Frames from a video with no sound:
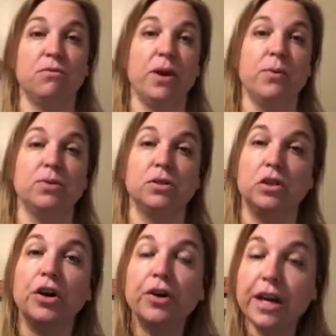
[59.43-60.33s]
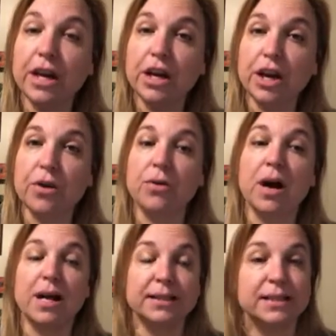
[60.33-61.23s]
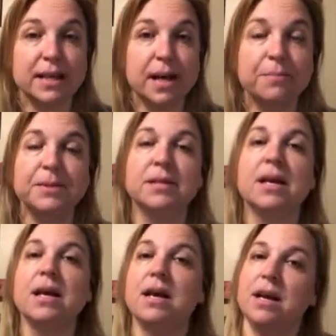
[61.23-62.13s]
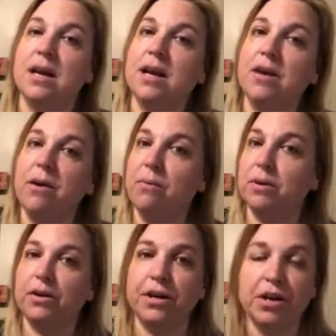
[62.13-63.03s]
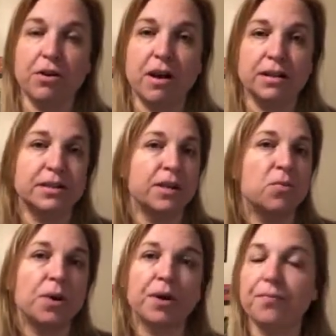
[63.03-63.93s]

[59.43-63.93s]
he was learning new concepts. He would learn a new concept, work